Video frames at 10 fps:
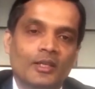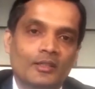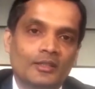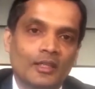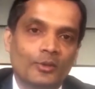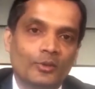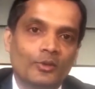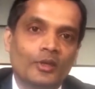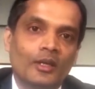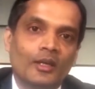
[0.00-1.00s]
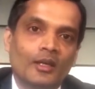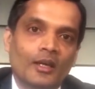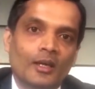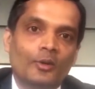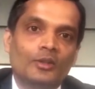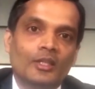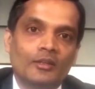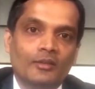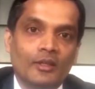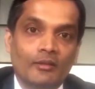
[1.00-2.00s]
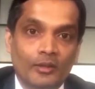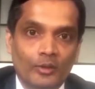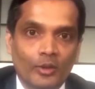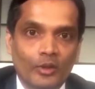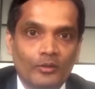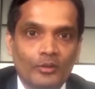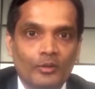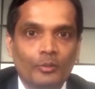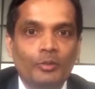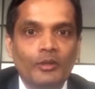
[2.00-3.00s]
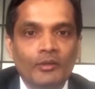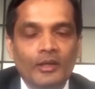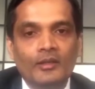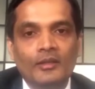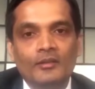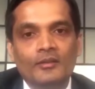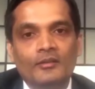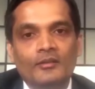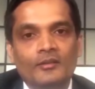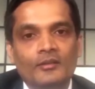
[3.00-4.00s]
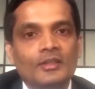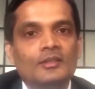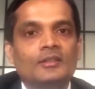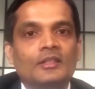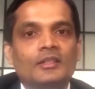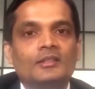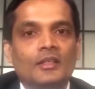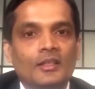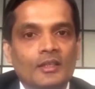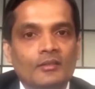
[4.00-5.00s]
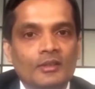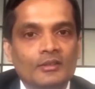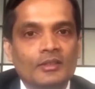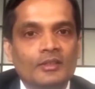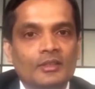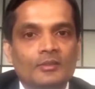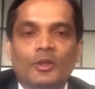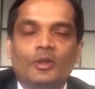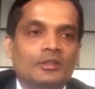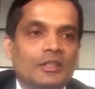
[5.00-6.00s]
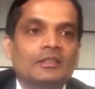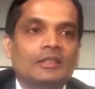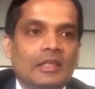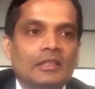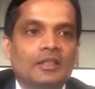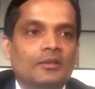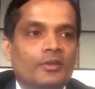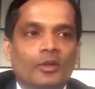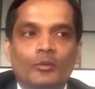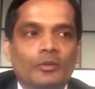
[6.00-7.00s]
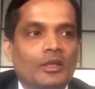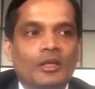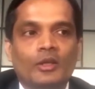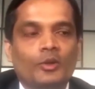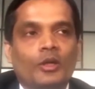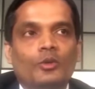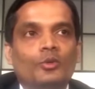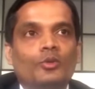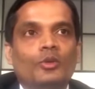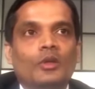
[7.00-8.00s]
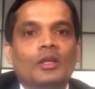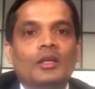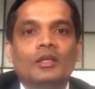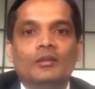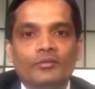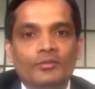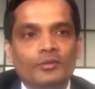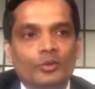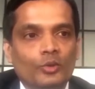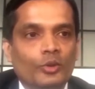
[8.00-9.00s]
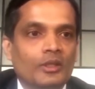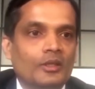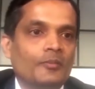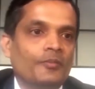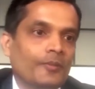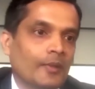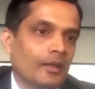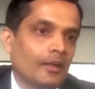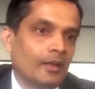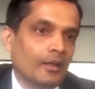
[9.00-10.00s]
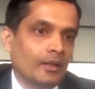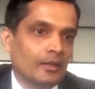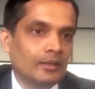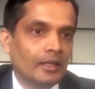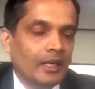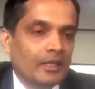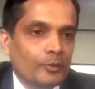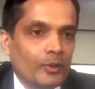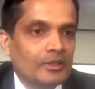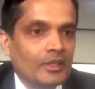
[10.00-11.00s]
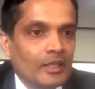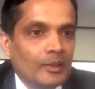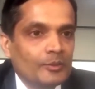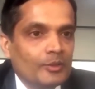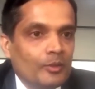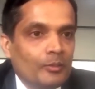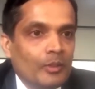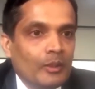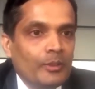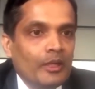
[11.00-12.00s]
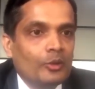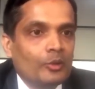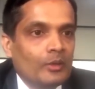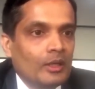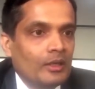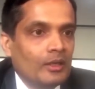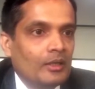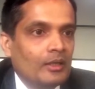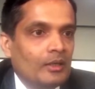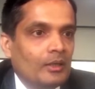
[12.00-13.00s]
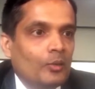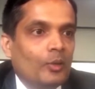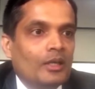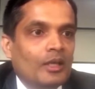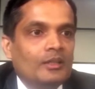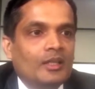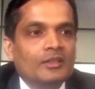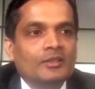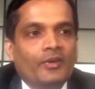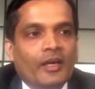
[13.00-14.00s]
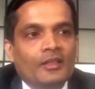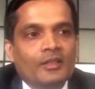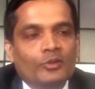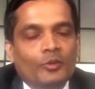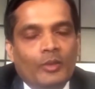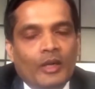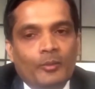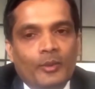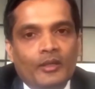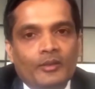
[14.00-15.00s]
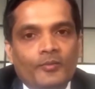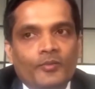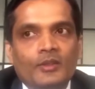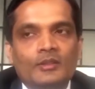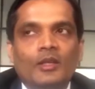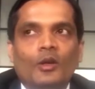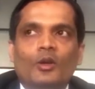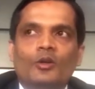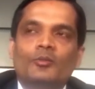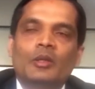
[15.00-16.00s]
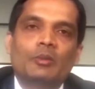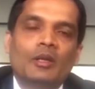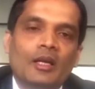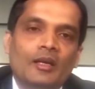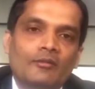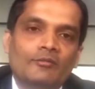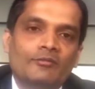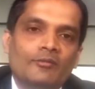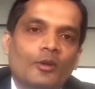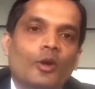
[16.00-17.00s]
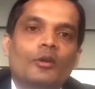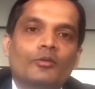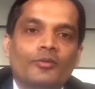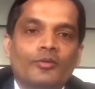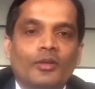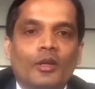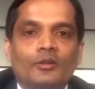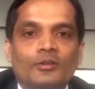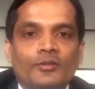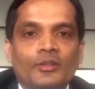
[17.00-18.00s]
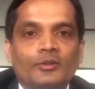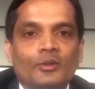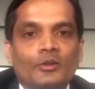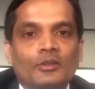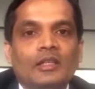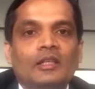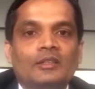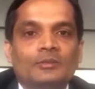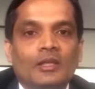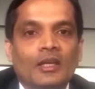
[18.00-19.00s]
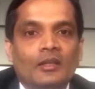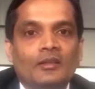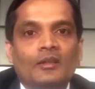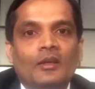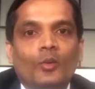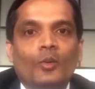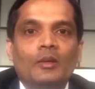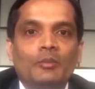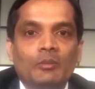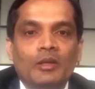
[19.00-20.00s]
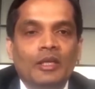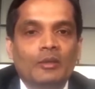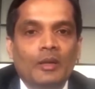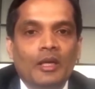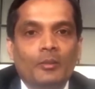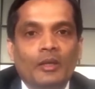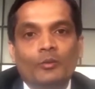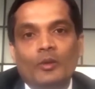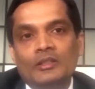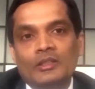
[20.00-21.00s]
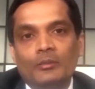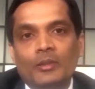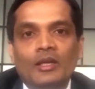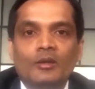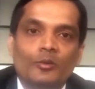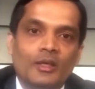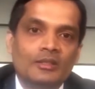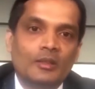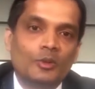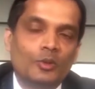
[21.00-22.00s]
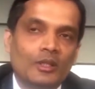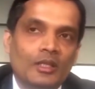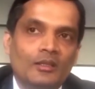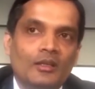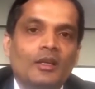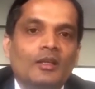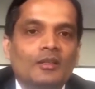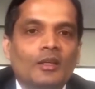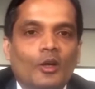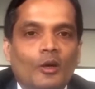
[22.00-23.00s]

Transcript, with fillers: gap reduces and once the gap reduces the bones will slip or start toppling one on top of the other and to prevent this the body starts forming bones at the edge of the bones bridging the two bones together and then eventually the two bones fuse together and this is called as stage of self stabilization now